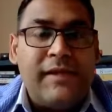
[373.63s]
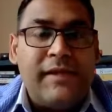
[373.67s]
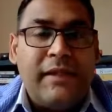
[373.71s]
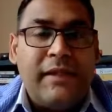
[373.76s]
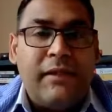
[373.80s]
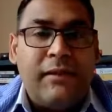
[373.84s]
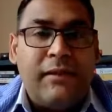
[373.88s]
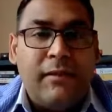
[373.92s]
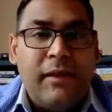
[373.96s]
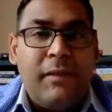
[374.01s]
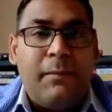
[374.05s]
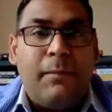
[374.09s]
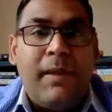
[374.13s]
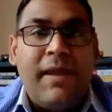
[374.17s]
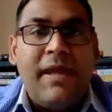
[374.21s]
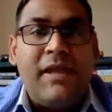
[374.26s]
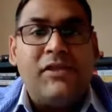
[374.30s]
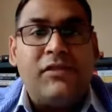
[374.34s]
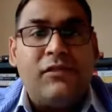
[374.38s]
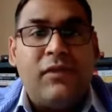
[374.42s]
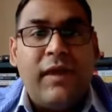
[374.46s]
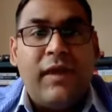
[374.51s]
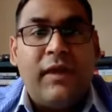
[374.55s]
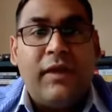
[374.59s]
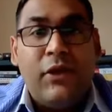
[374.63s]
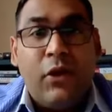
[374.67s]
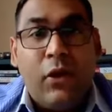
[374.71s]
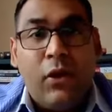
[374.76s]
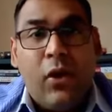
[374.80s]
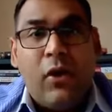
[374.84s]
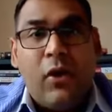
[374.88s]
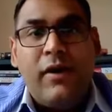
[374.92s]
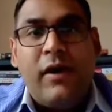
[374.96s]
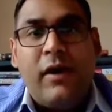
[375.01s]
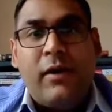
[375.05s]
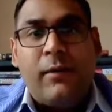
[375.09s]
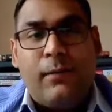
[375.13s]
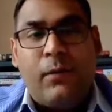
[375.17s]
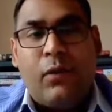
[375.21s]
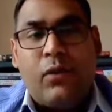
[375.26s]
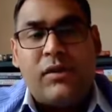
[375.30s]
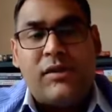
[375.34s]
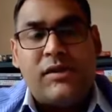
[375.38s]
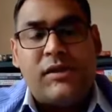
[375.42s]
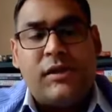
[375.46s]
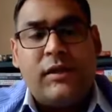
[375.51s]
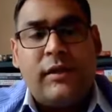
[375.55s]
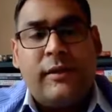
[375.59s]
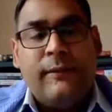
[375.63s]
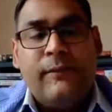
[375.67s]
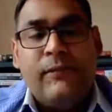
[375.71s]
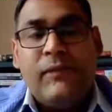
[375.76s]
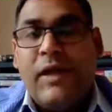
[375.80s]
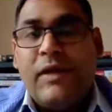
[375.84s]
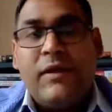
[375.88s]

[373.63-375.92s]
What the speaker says: in place in your audit reports.